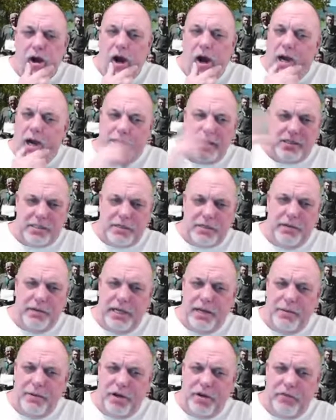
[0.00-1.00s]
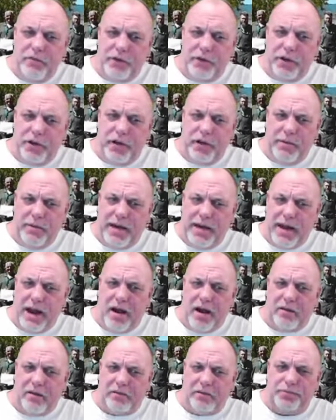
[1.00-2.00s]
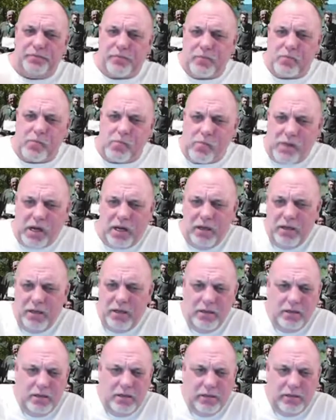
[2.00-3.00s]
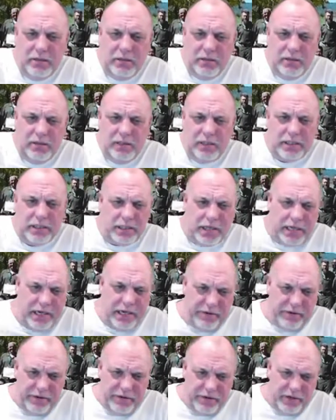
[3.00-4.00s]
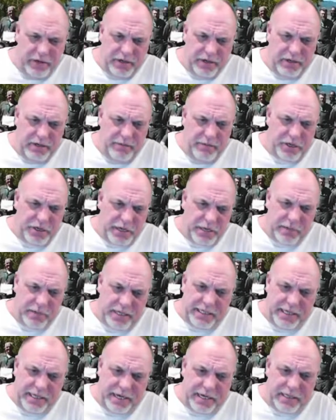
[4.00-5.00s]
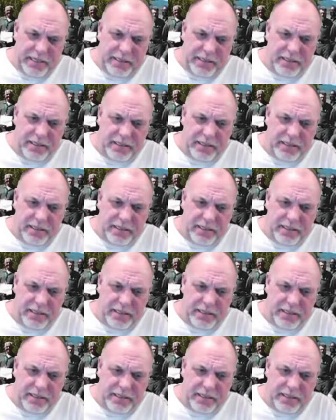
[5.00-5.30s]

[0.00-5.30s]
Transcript: Can somebody let me know if you can hear me now? Because everything, let me check my settings.